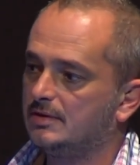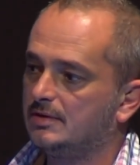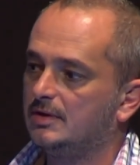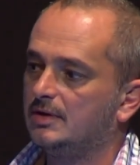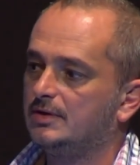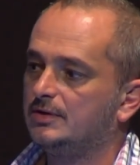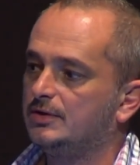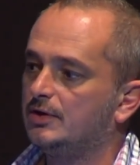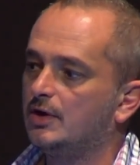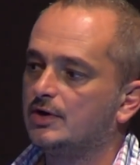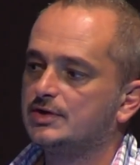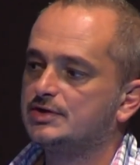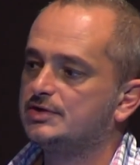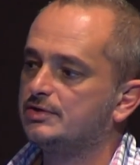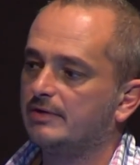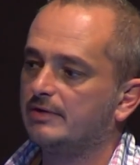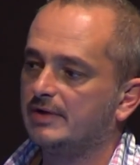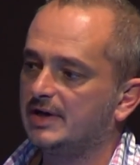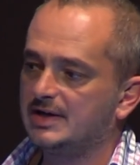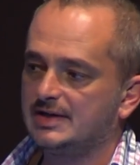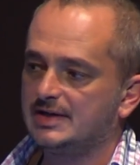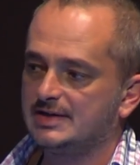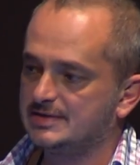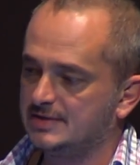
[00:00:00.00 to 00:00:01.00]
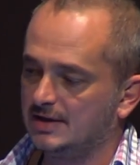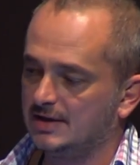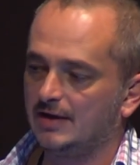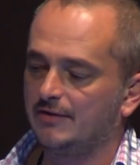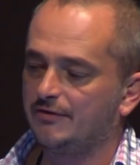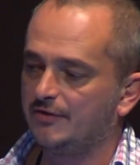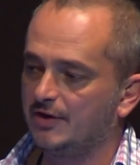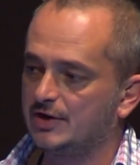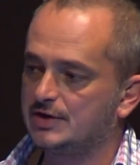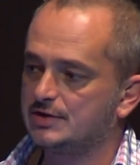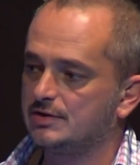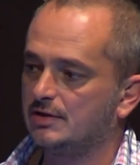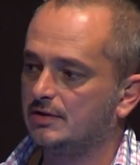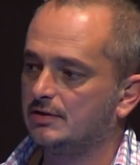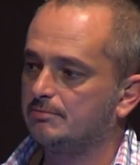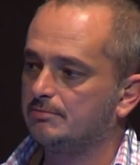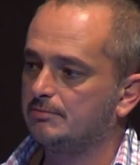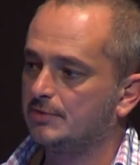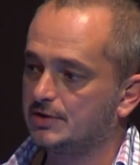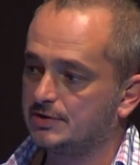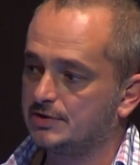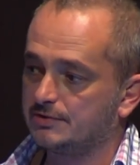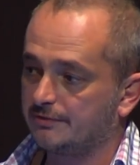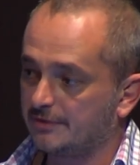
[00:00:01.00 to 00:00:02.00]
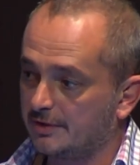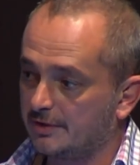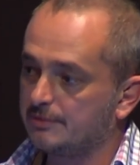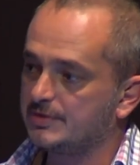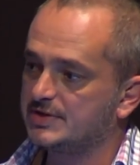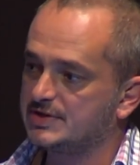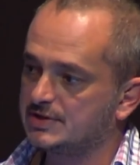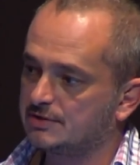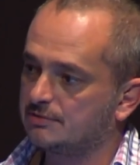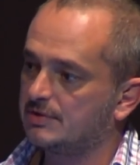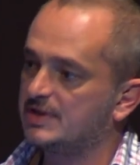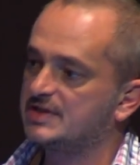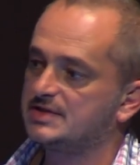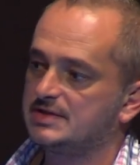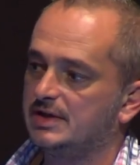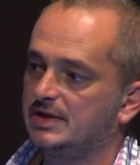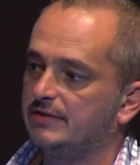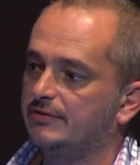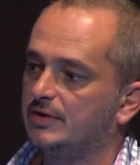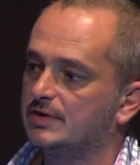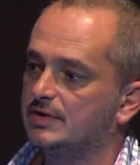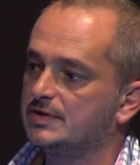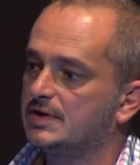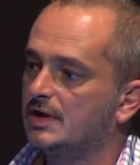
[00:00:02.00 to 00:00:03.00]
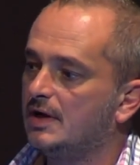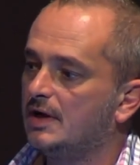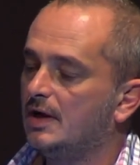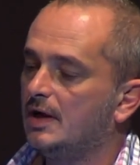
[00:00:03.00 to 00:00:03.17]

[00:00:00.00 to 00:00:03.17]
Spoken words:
not directly the infection, but very stress event.